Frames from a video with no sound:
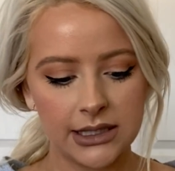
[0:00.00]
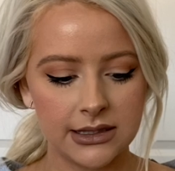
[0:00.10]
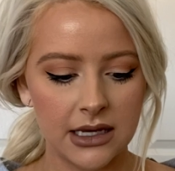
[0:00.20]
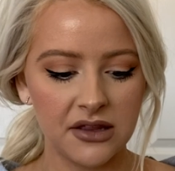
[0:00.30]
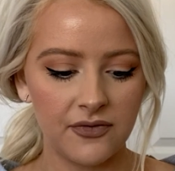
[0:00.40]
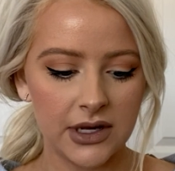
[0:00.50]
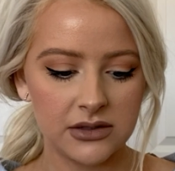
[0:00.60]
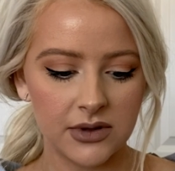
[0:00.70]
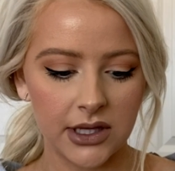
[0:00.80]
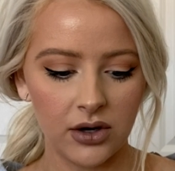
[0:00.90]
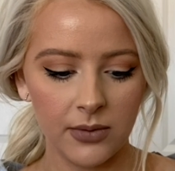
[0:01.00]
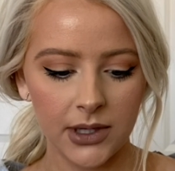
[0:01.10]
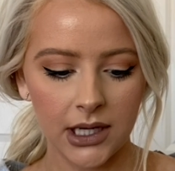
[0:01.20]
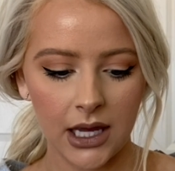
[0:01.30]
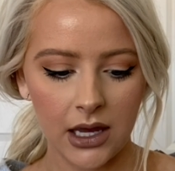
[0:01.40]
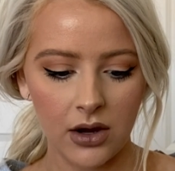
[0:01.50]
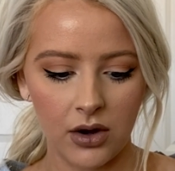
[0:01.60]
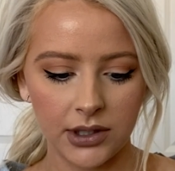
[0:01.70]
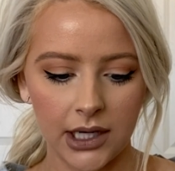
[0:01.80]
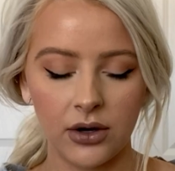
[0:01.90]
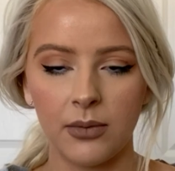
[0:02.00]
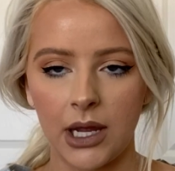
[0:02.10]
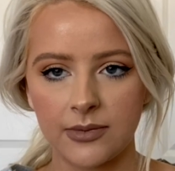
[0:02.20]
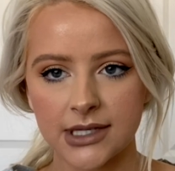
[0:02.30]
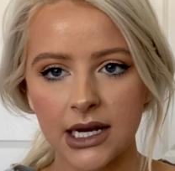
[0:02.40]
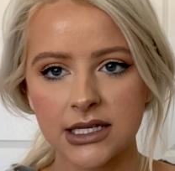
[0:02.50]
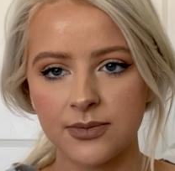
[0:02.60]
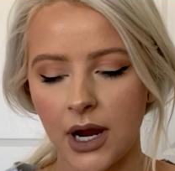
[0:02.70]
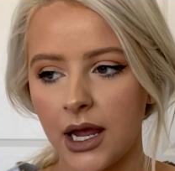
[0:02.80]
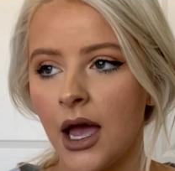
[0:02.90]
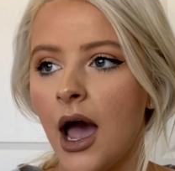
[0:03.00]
set the face with the Urban Decay All Nighter Makeup Setting Spray.